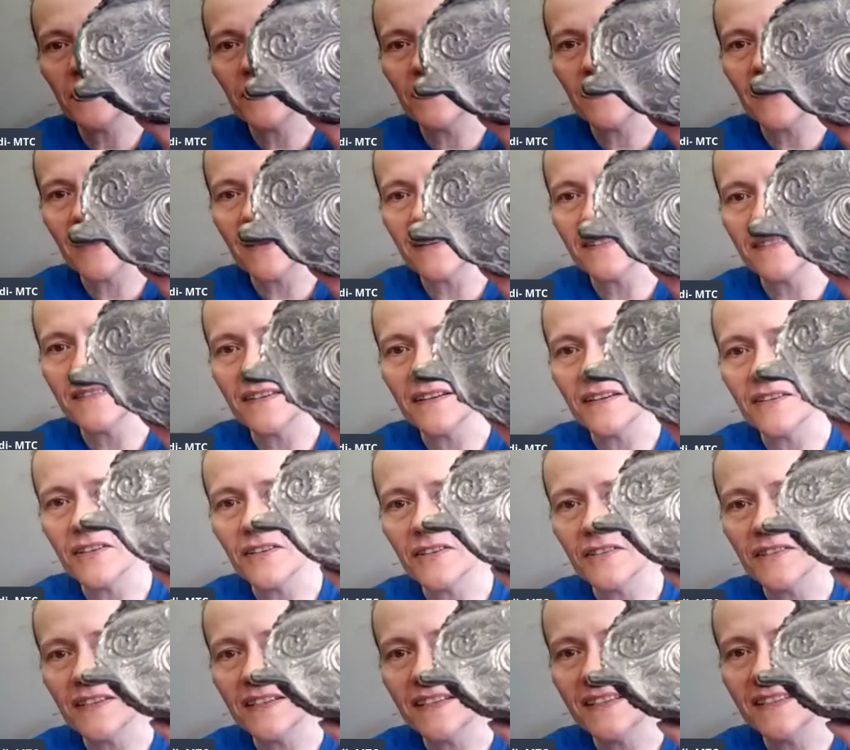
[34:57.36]
of that
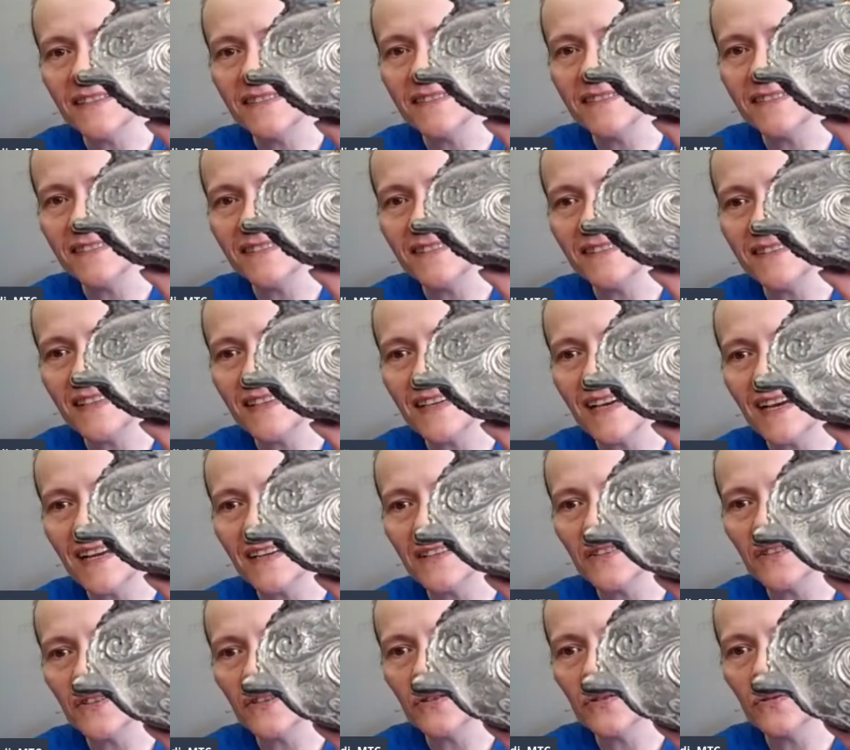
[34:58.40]
sucker isn't that
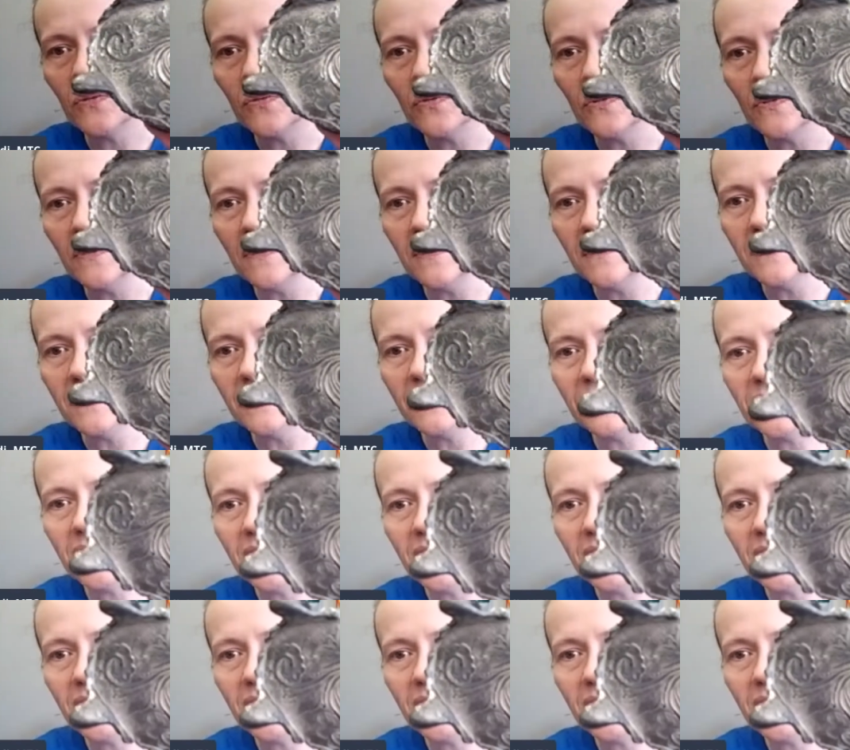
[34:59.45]
cool